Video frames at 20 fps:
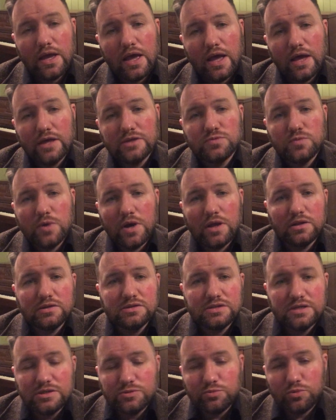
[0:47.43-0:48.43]
as well
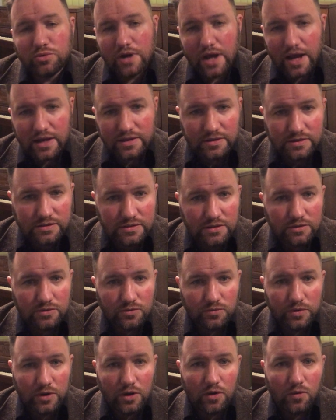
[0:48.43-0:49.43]
as its practice in
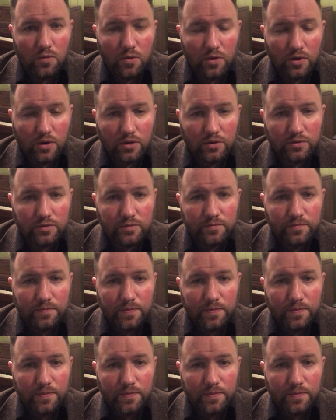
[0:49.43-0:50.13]
the real world.